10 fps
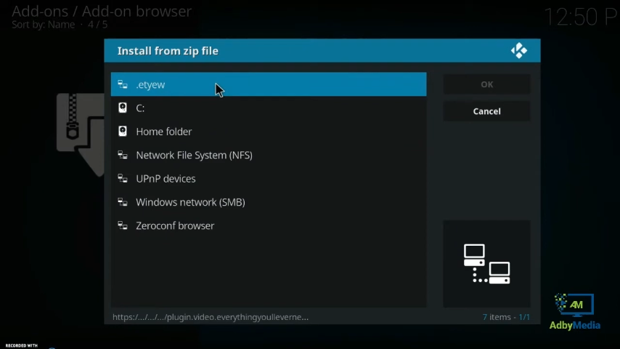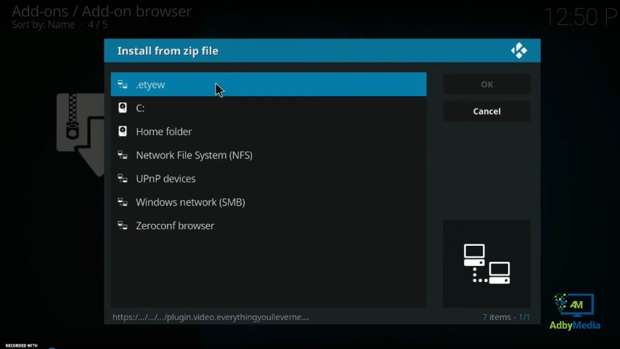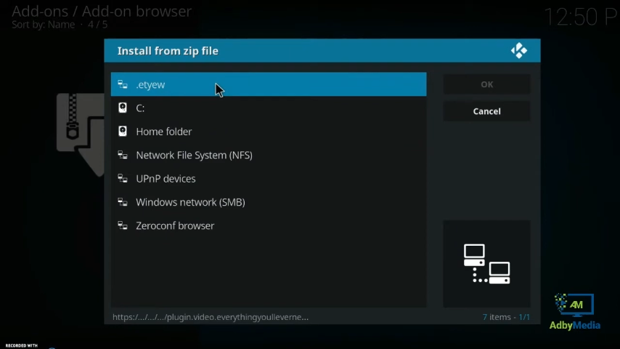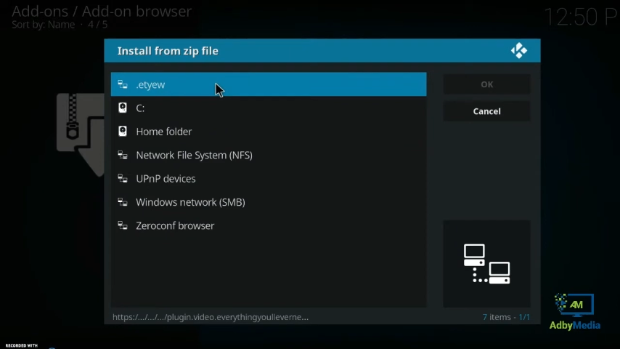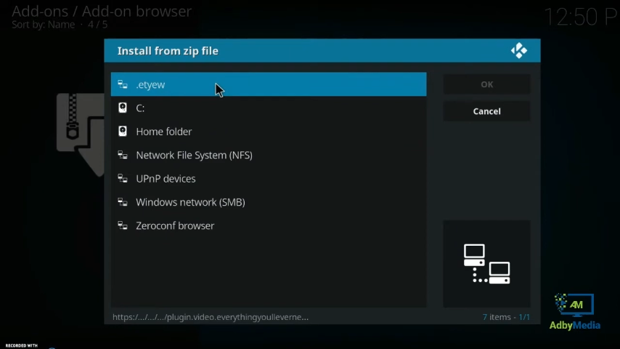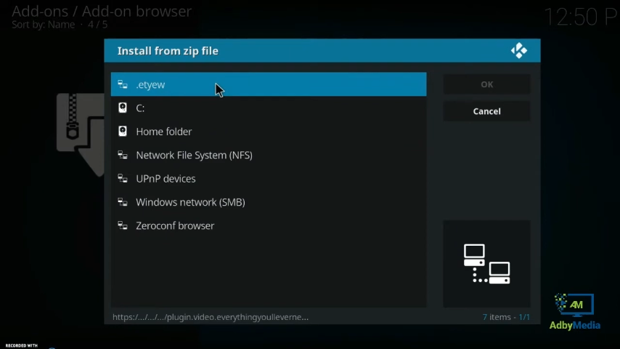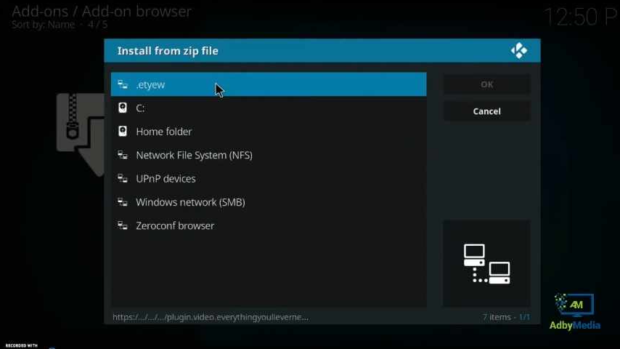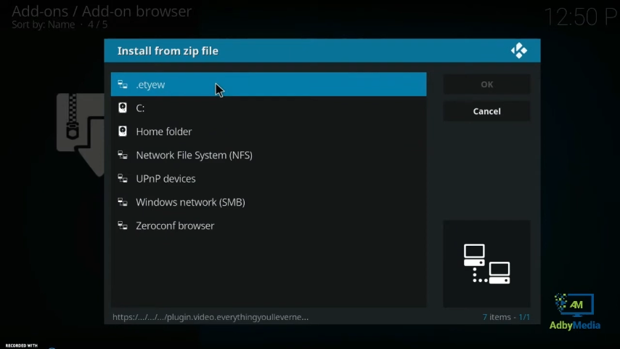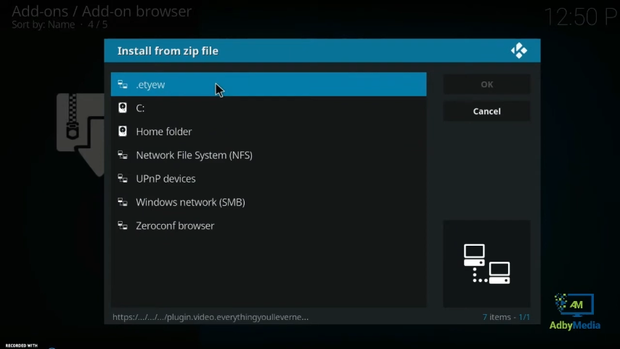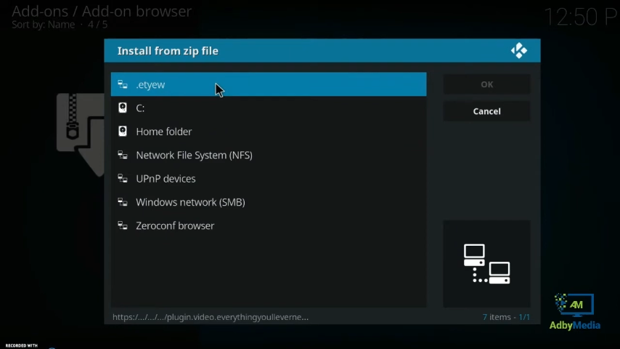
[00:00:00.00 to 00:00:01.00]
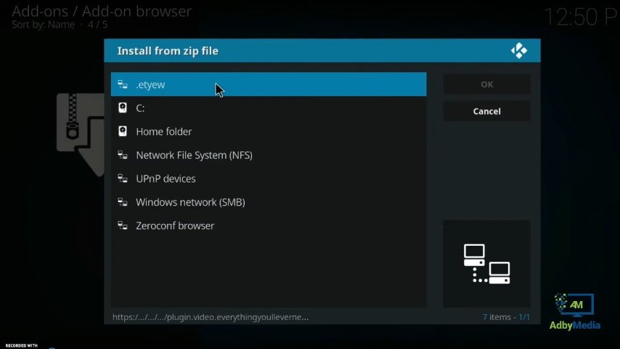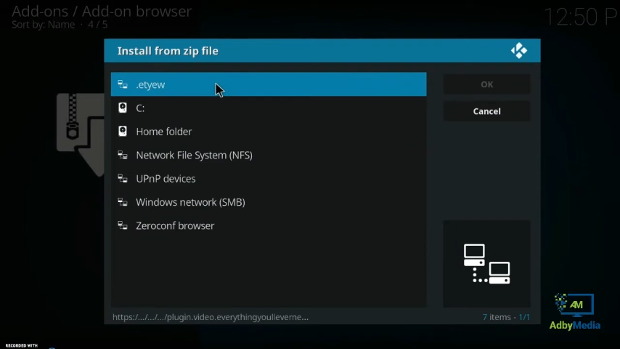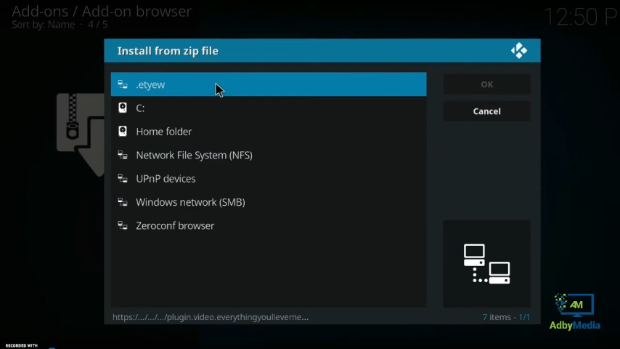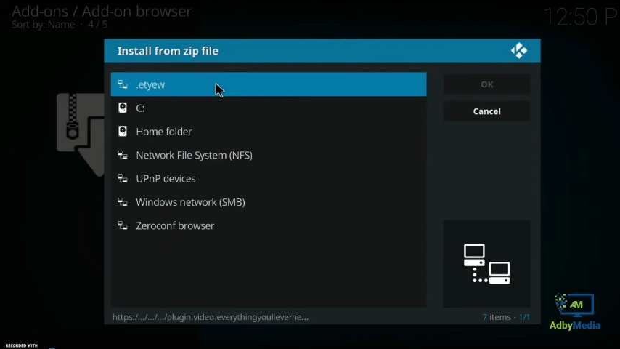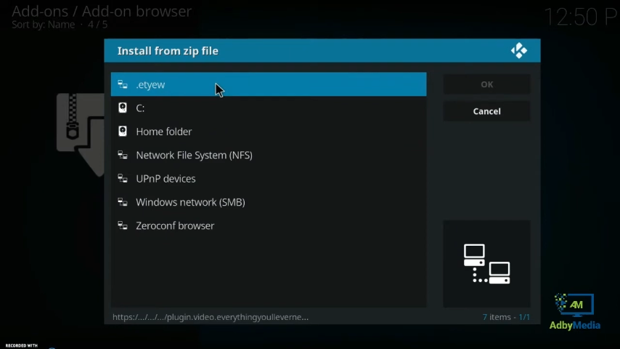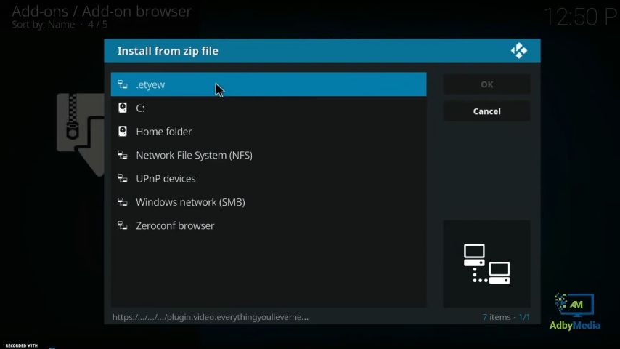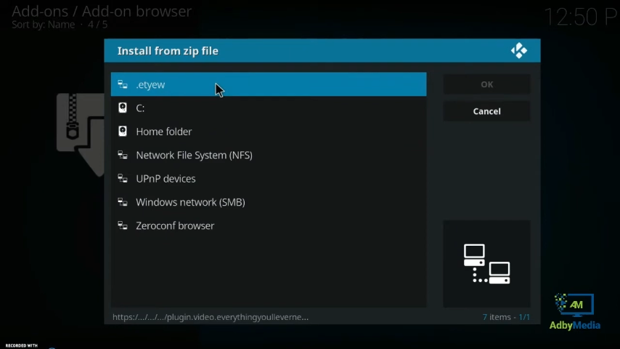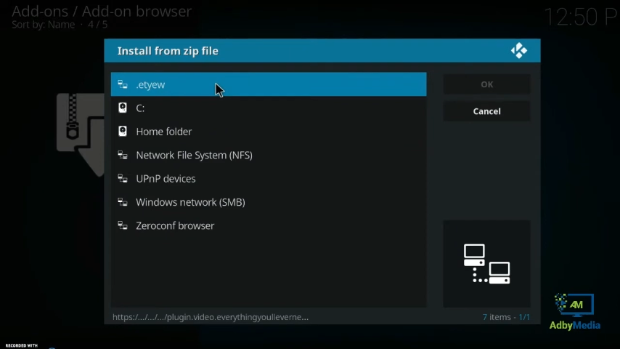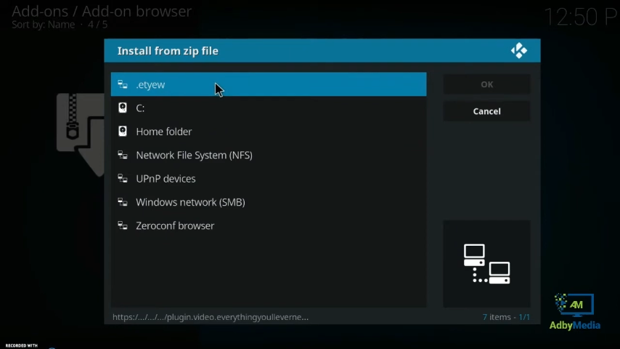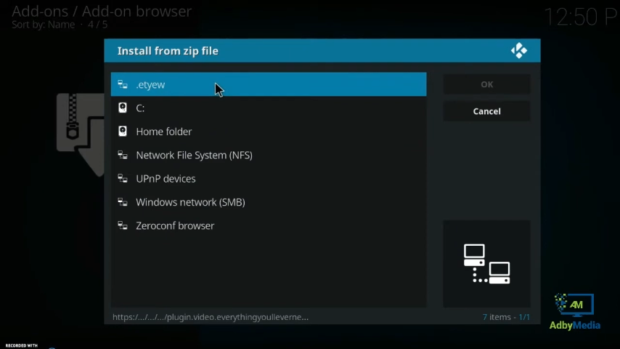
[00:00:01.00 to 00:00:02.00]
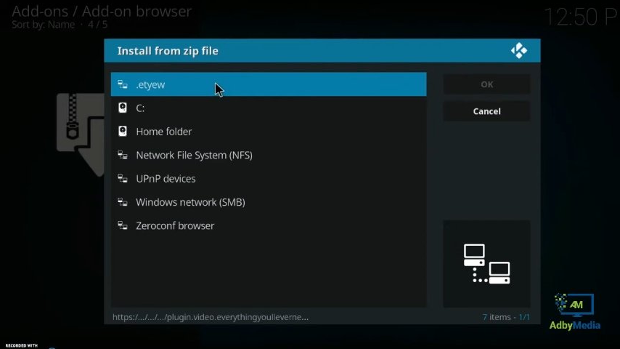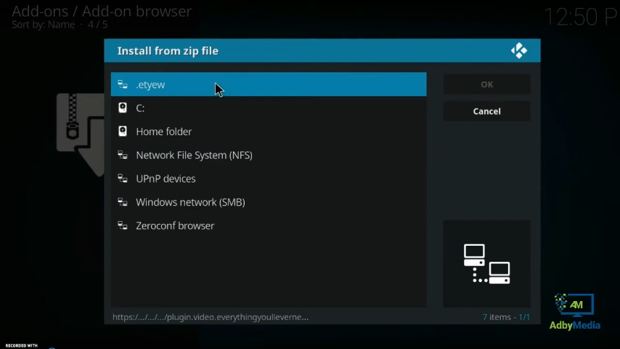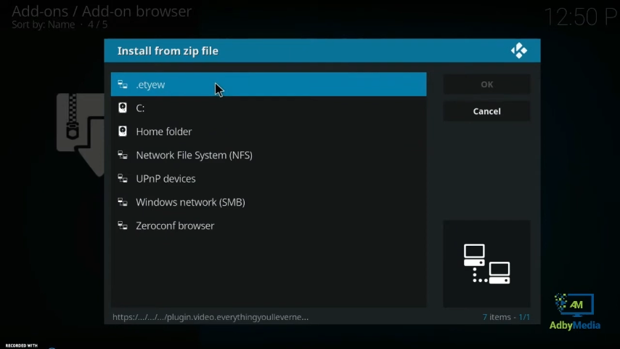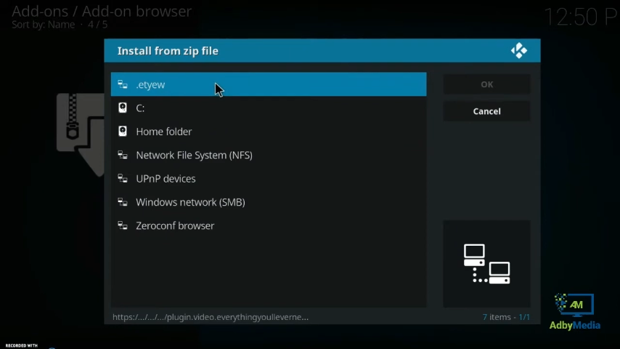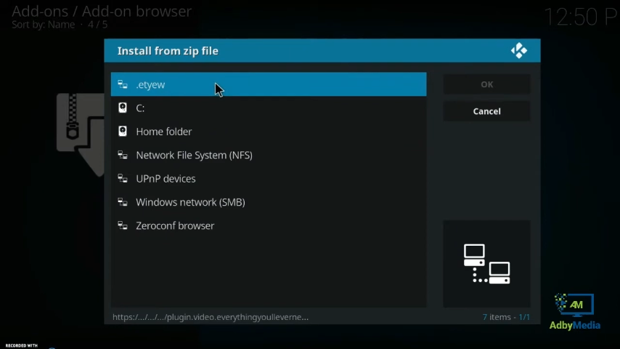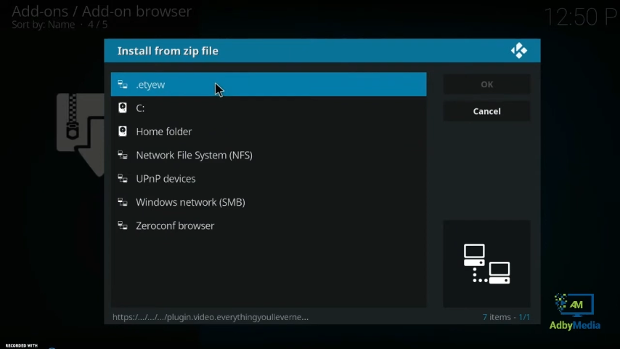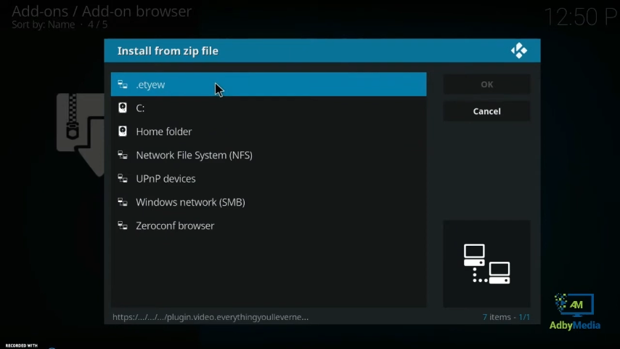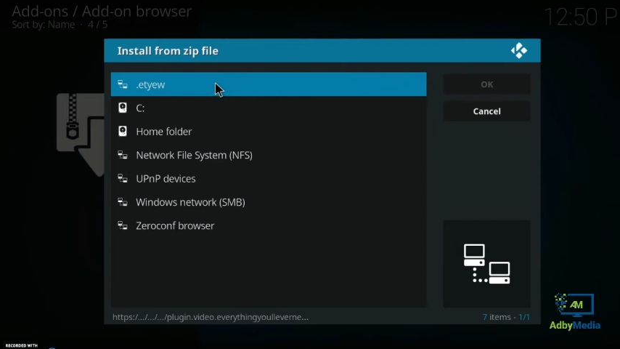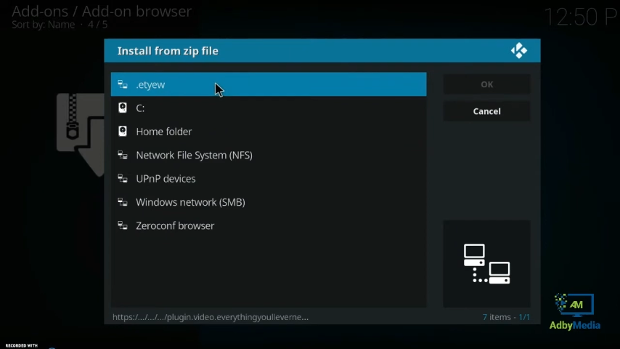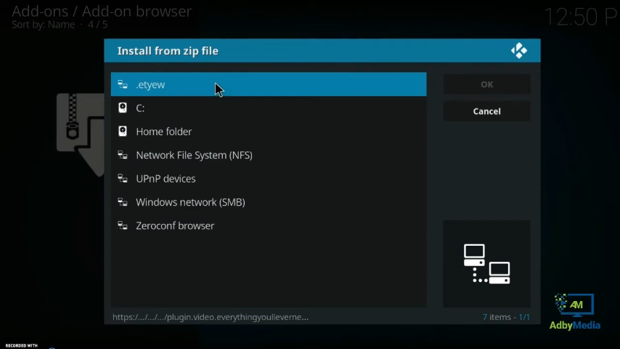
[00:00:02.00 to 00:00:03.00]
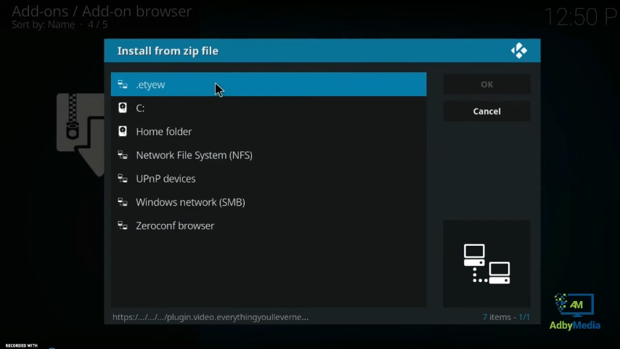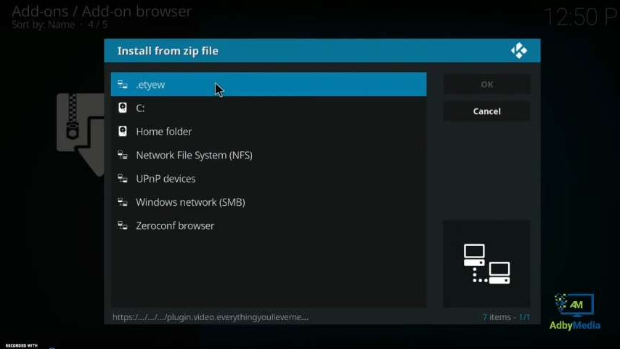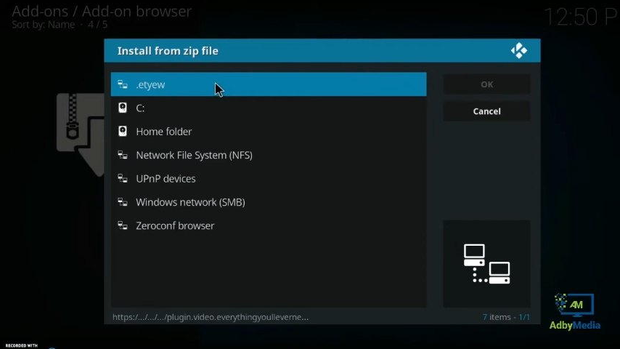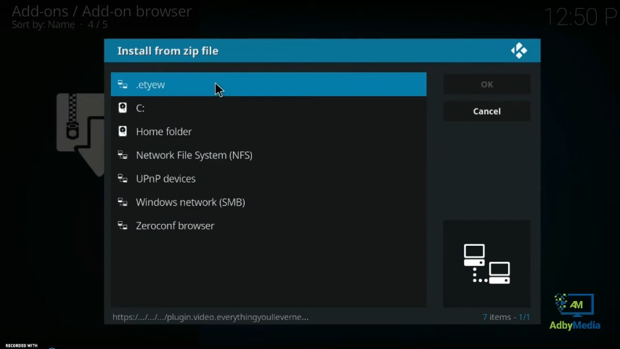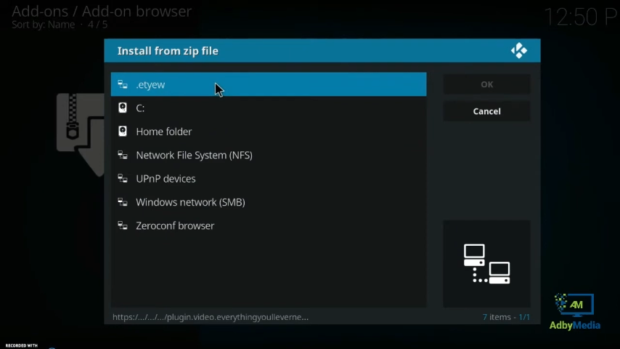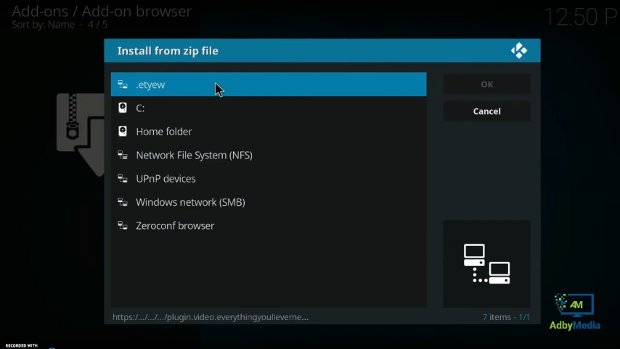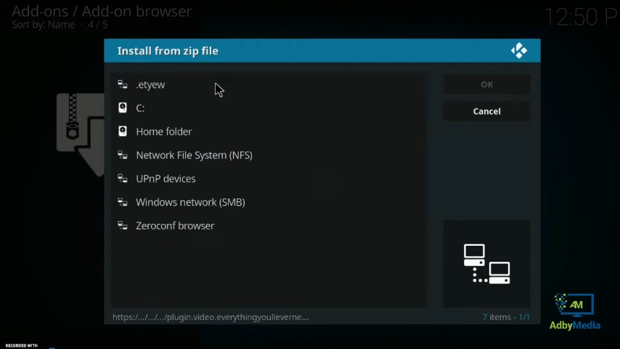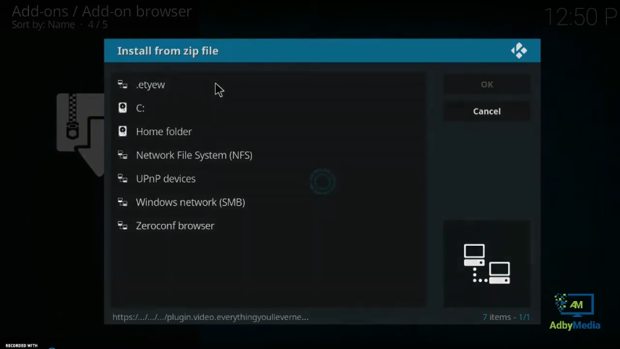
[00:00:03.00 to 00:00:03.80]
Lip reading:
No face is visible, so there are no lips to read.